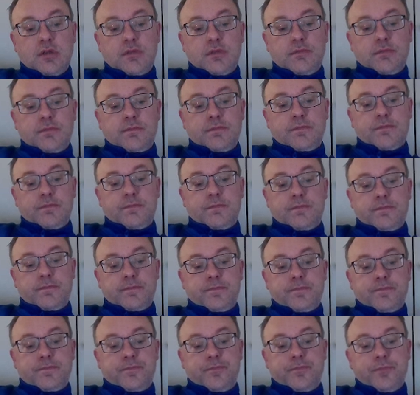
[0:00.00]

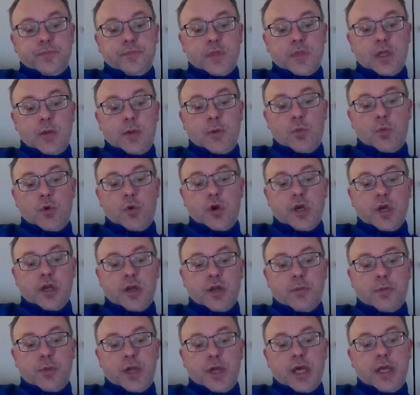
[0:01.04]
I mean, what can I
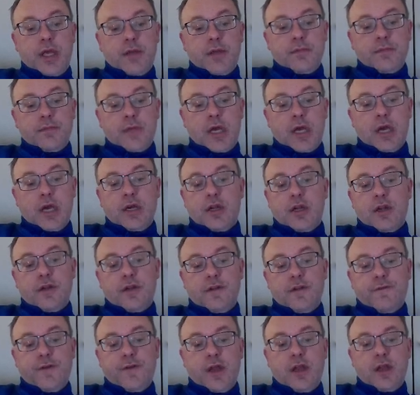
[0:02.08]
play? How can I
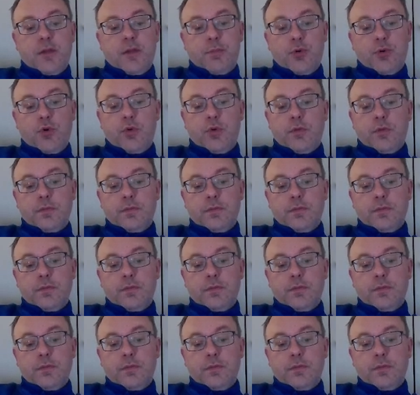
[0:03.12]
defend the pawn?